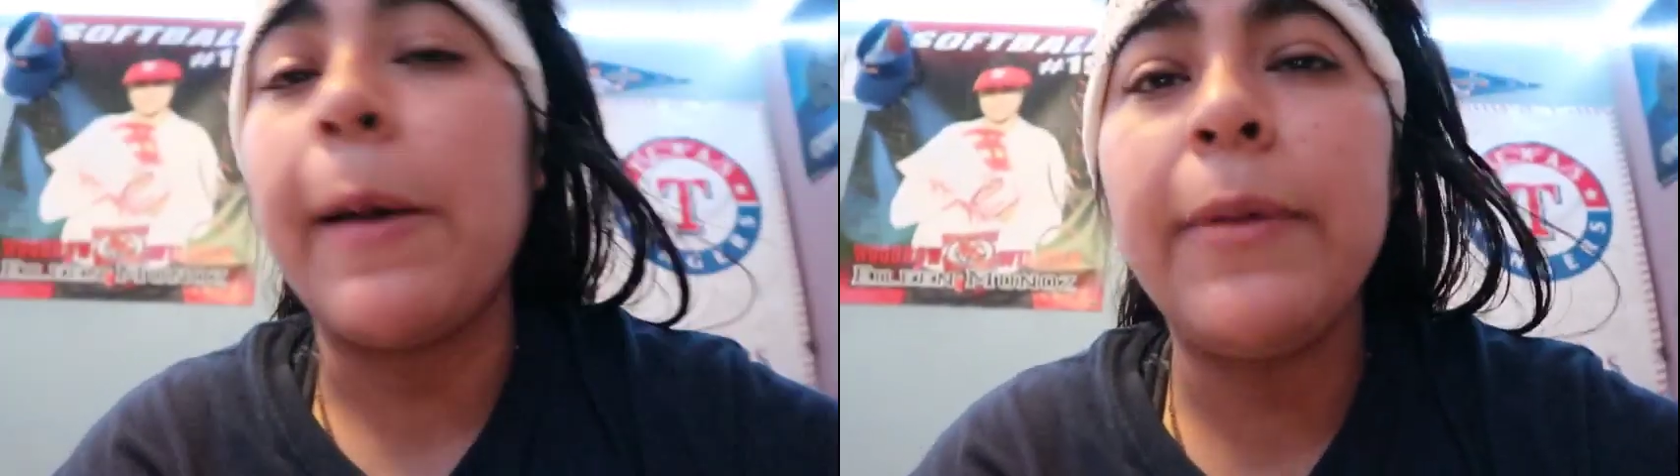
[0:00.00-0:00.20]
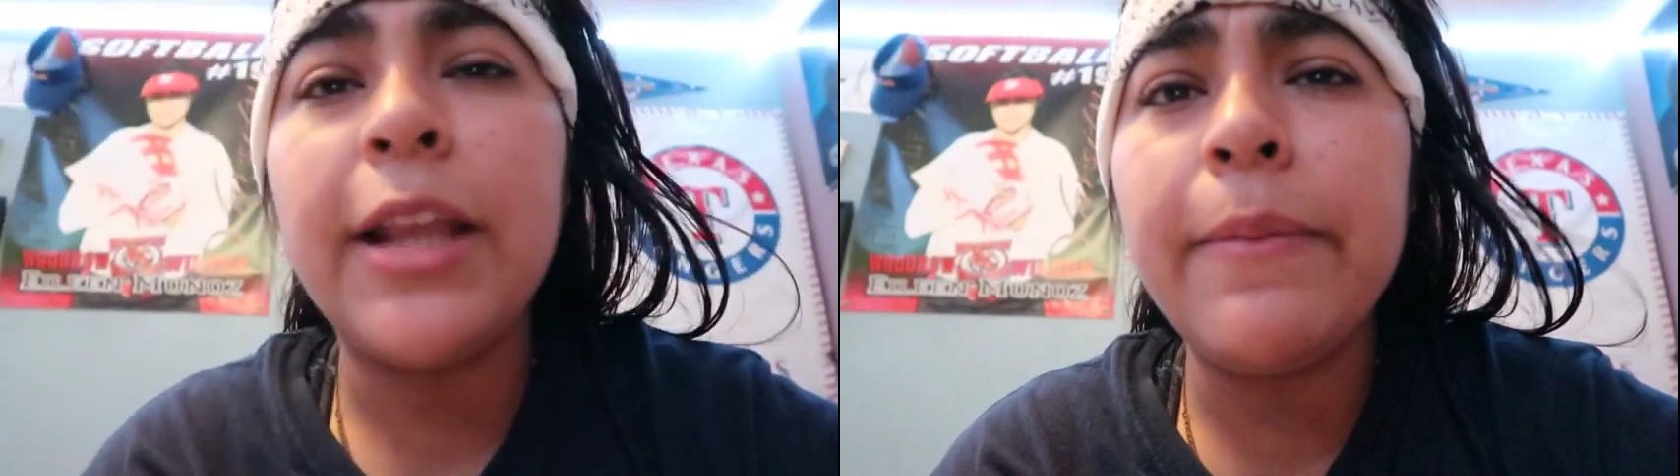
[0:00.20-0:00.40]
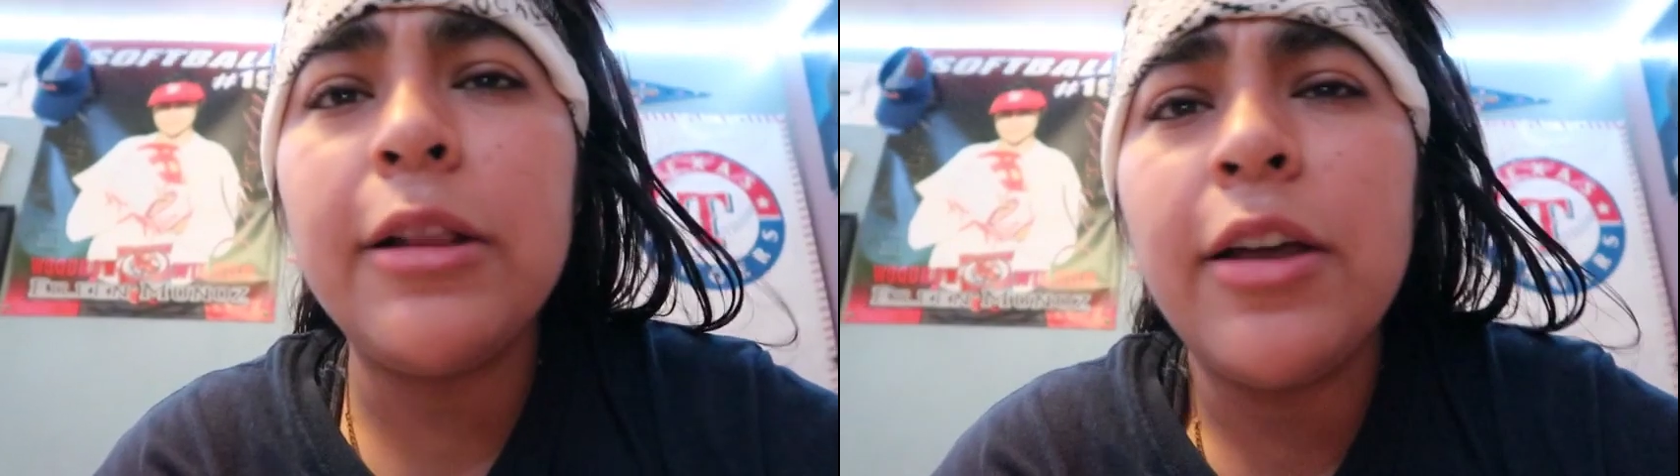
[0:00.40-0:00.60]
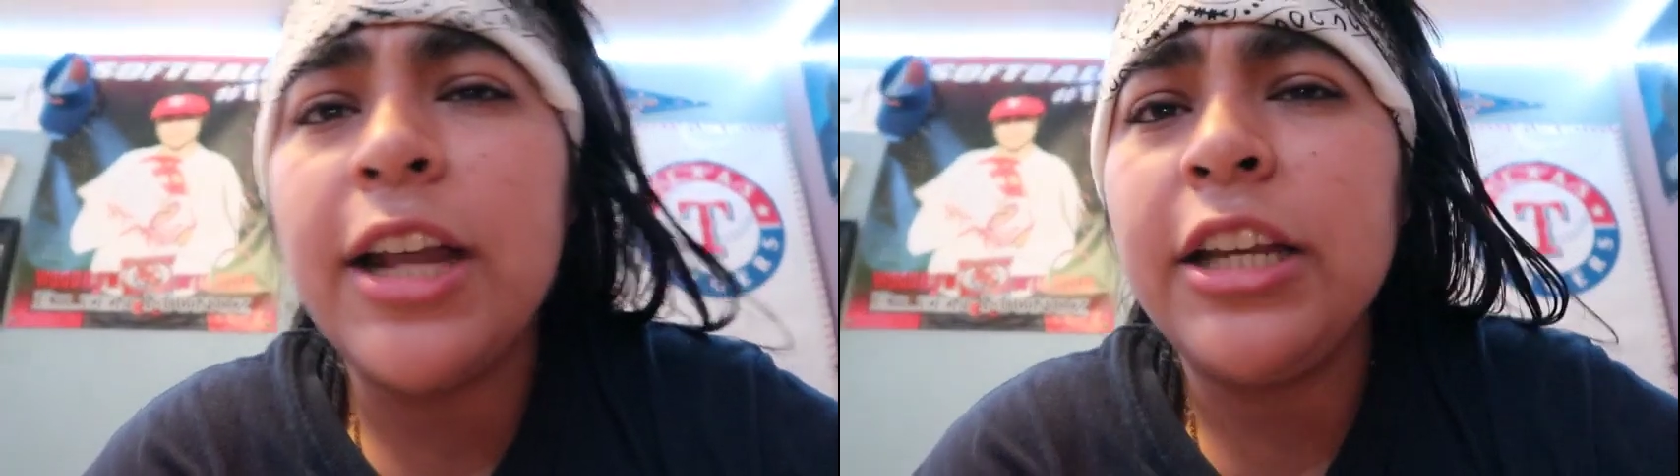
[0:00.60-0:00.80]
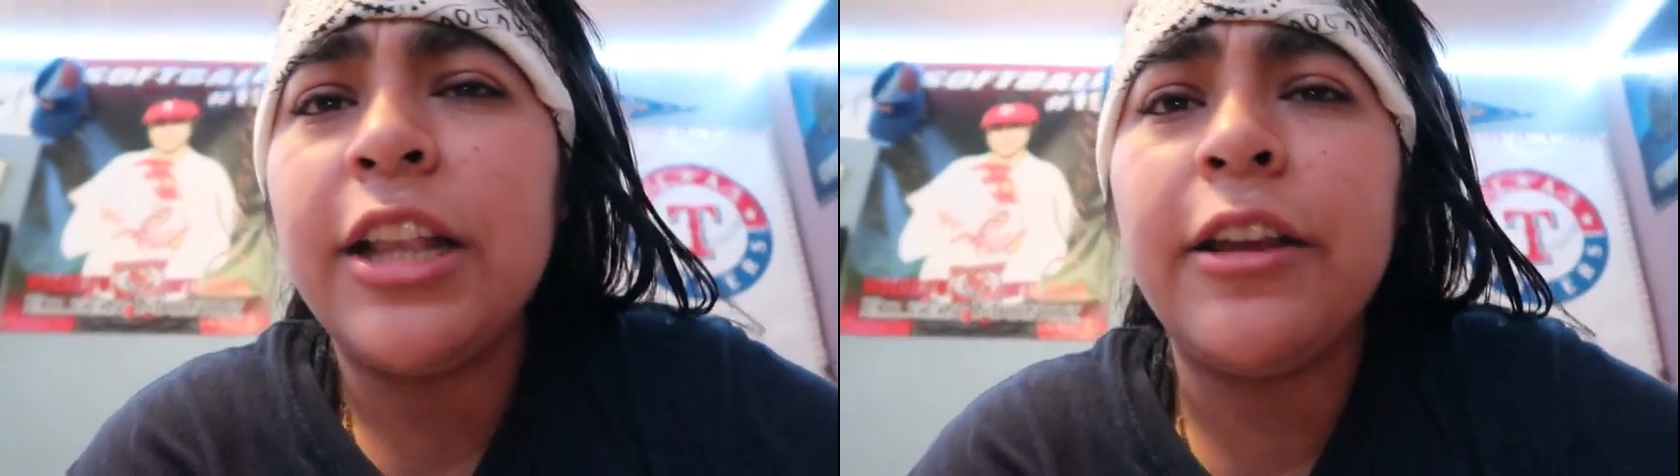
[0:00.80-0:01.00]
Comment down below
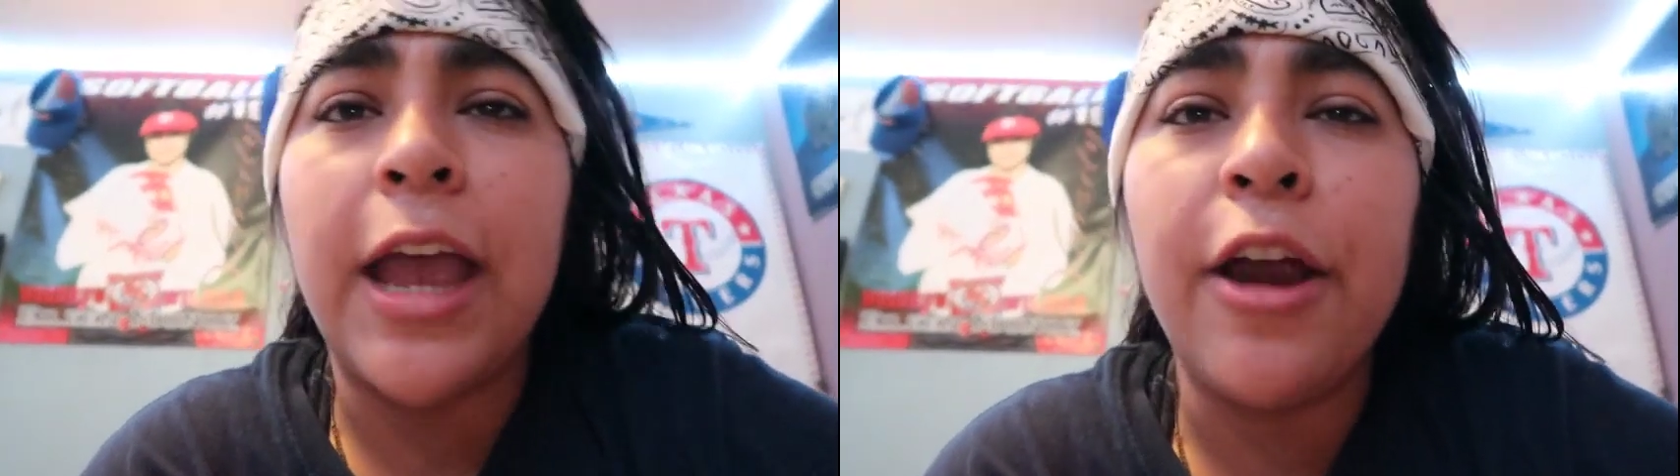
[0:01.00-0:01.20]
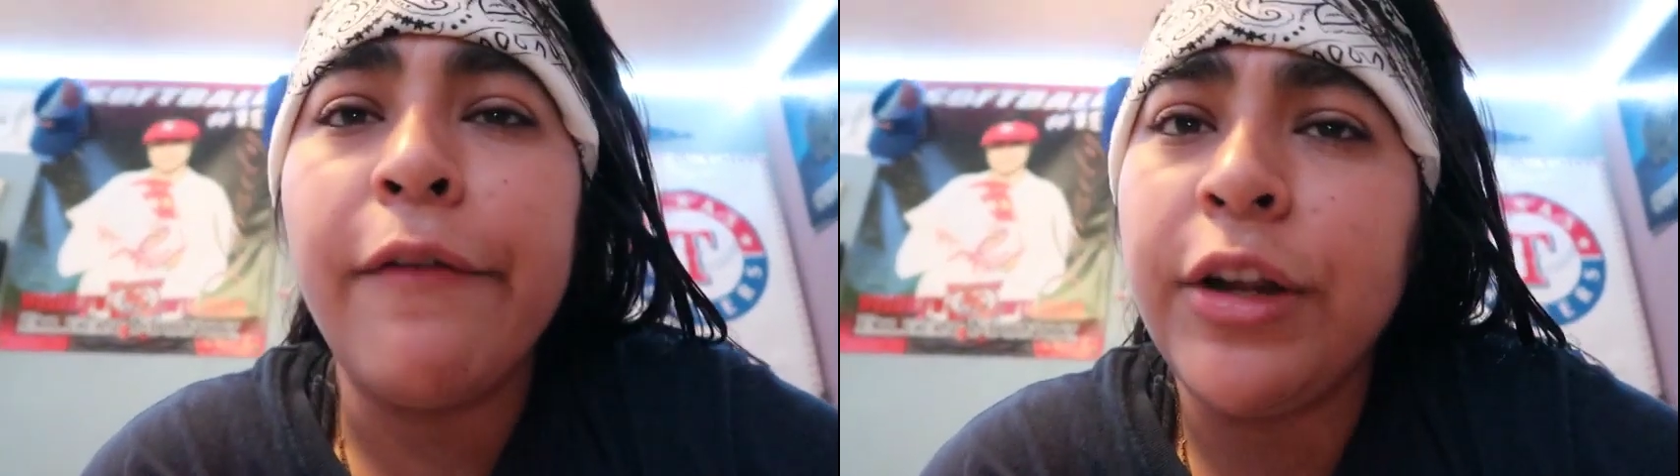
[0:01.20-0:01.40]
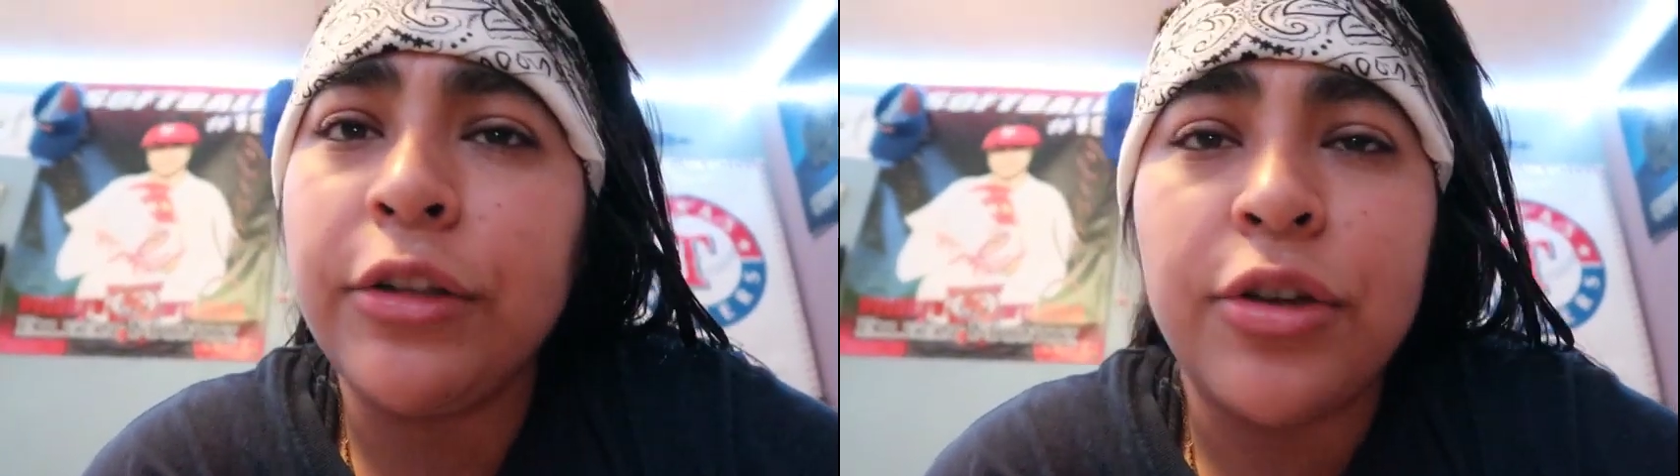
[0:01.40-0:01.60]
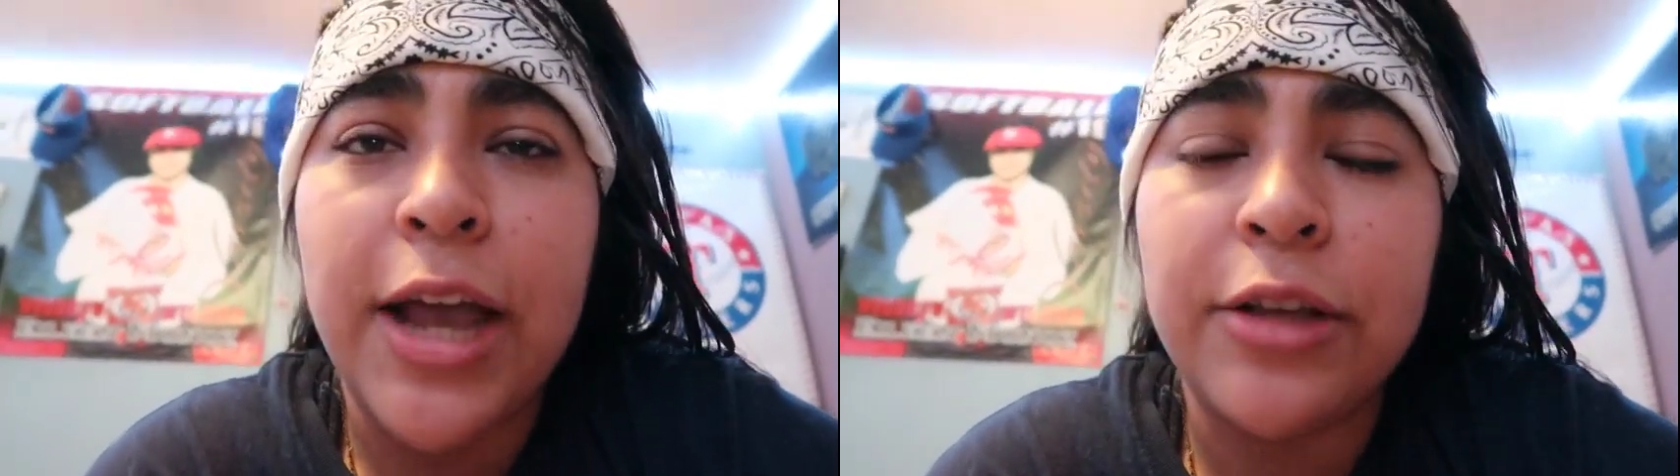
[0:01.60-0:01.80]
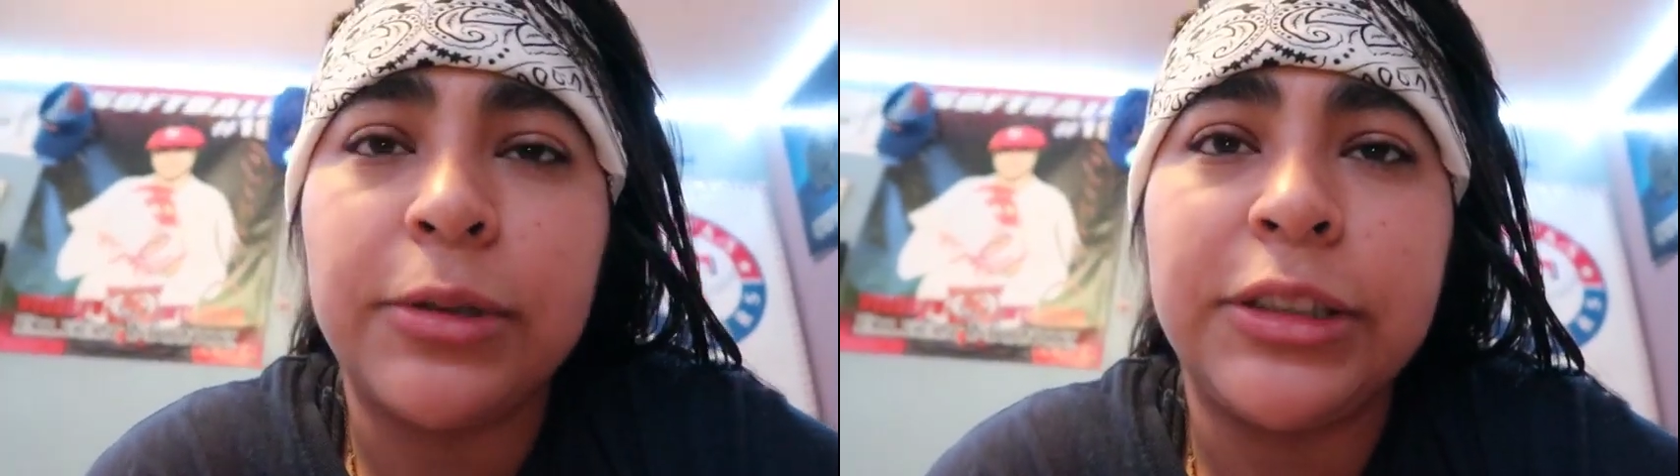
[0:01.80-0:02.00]
any other hair videos you
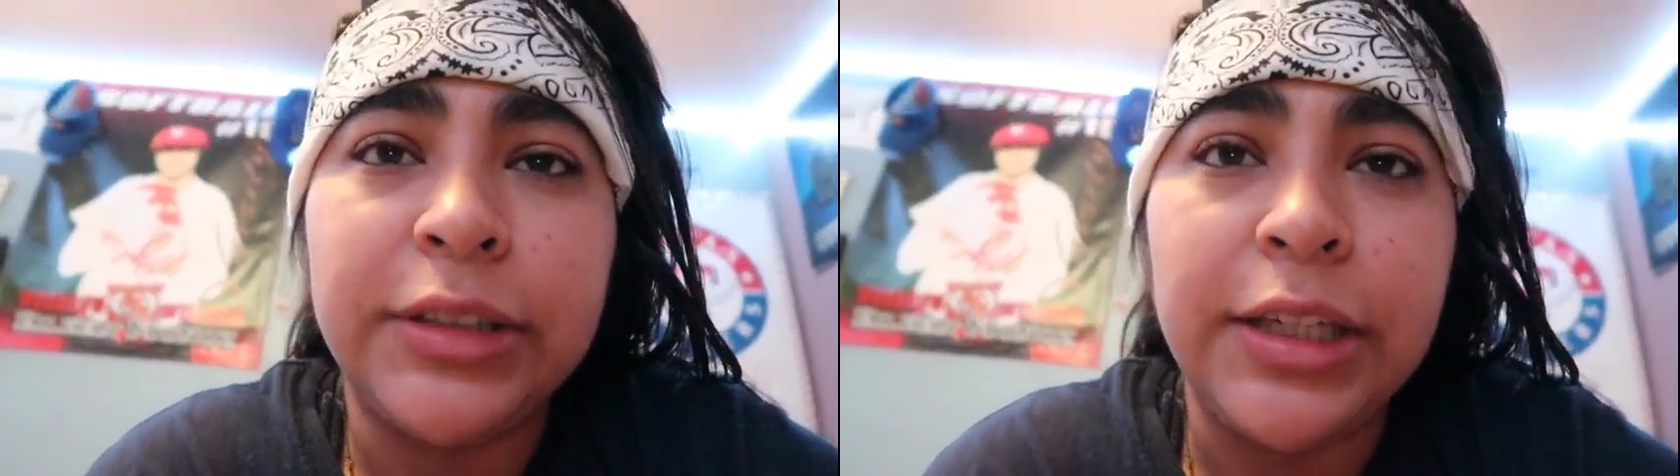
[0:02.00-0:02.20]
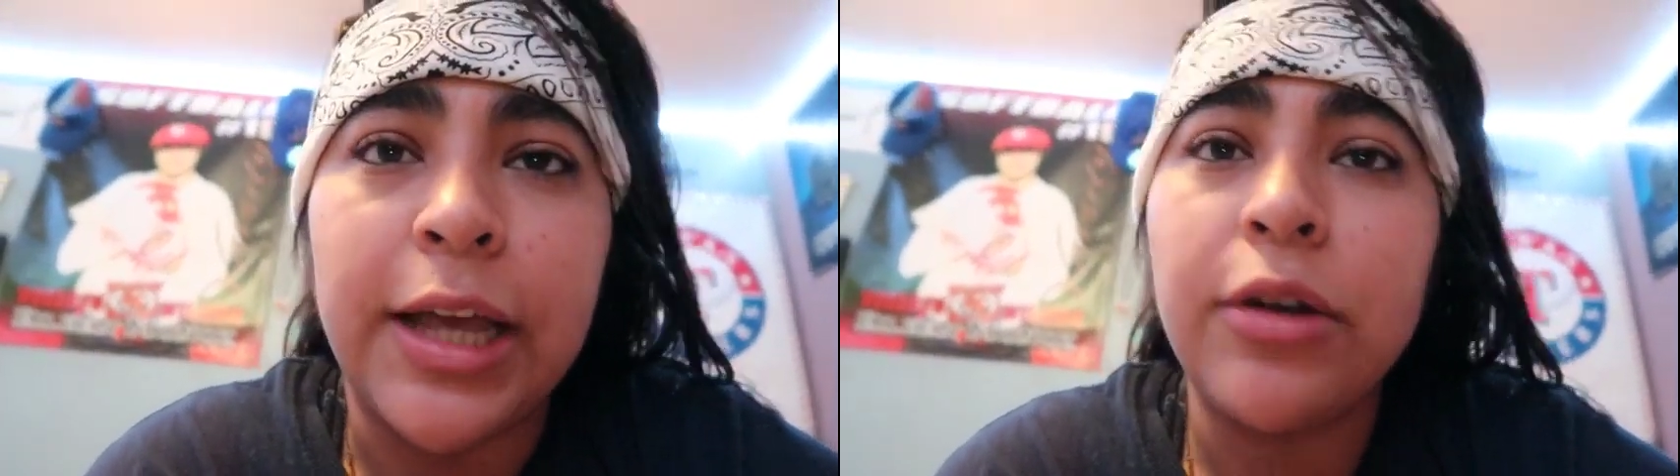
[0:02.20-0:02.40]
guys want to see.